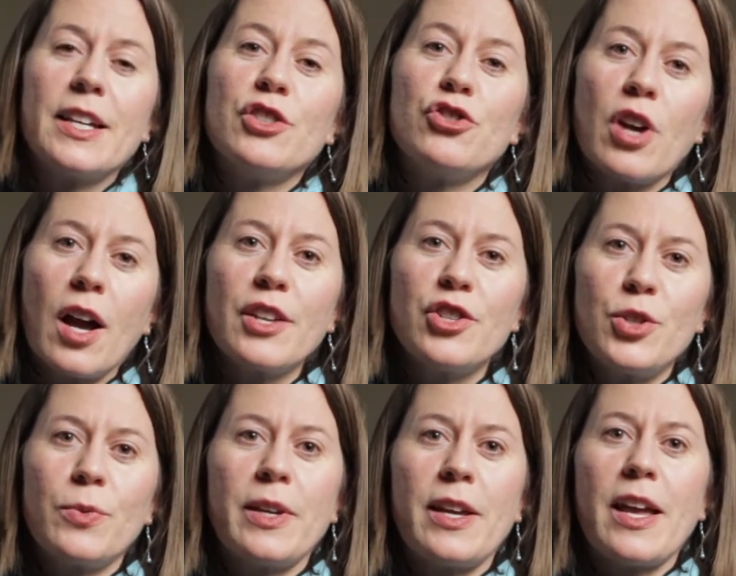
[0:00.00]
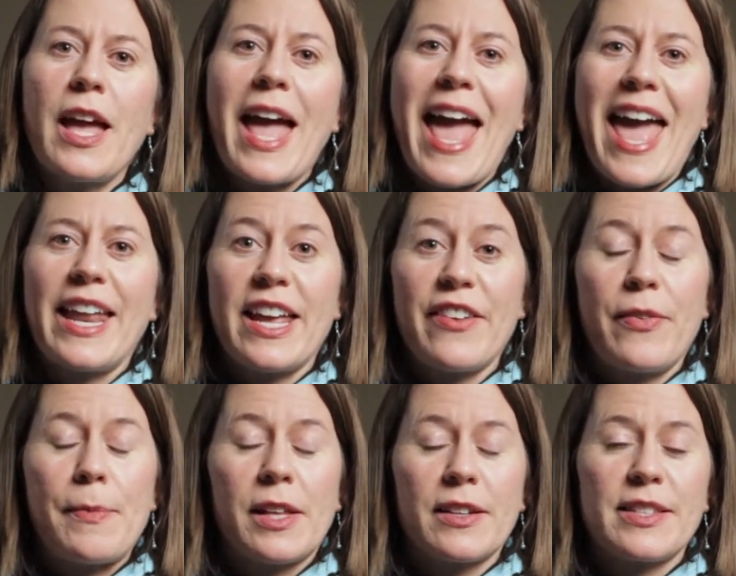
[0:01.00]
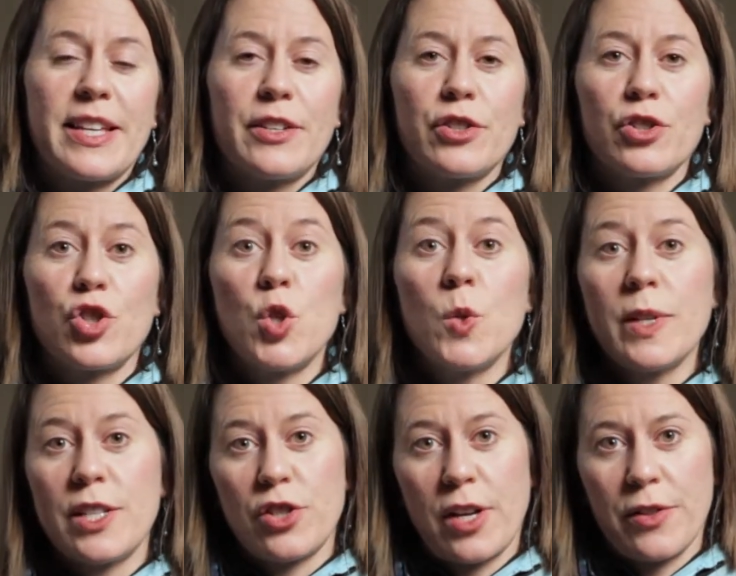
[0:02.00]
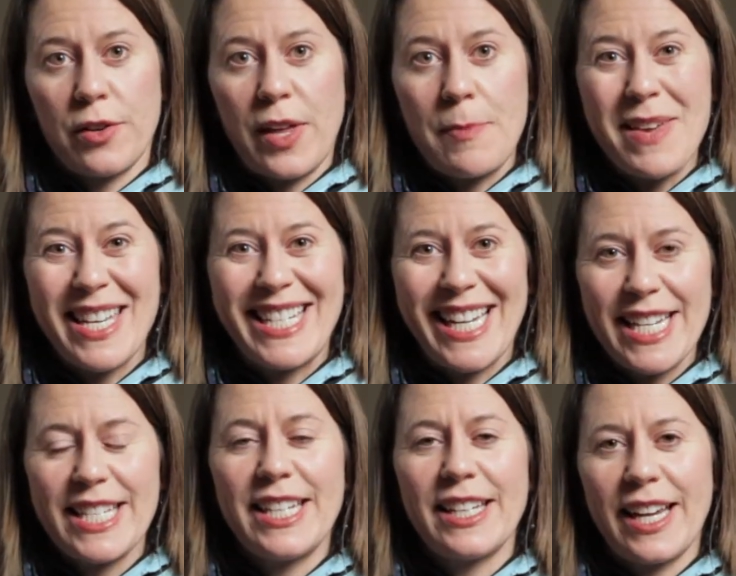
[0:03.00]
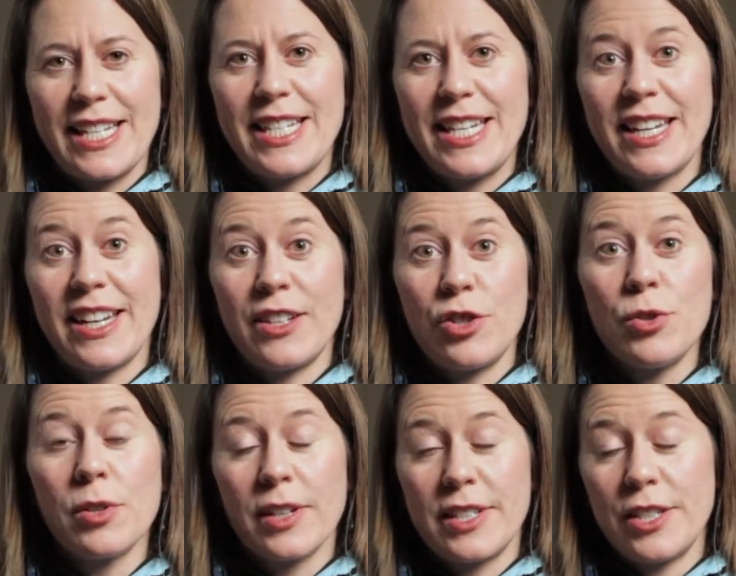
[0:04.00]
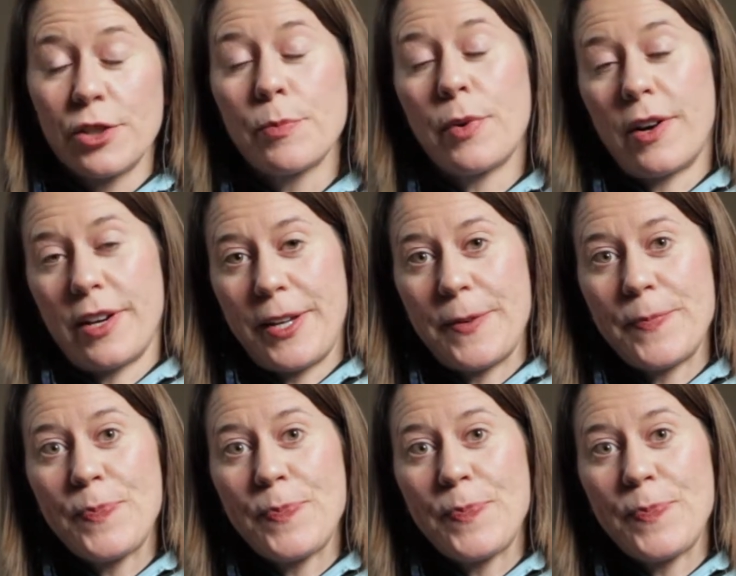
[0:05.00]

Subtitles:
John Dewey and F.M. Alexander knew each other. They met in 1919 at a New York dinner party.